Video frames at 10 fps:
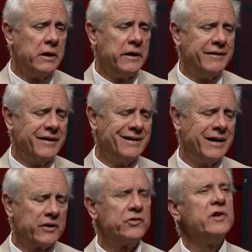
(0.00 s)
And then the
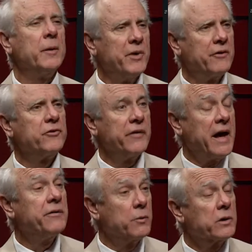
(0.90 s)
next step after
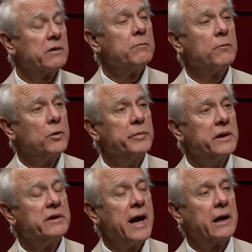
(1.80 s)
that that we will be
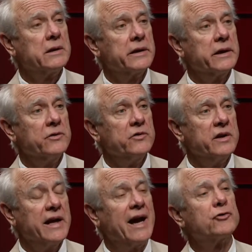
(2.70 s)
tackling is
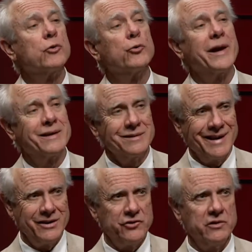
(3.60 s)
the actual
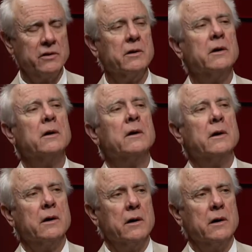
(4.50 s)
regulation, mm.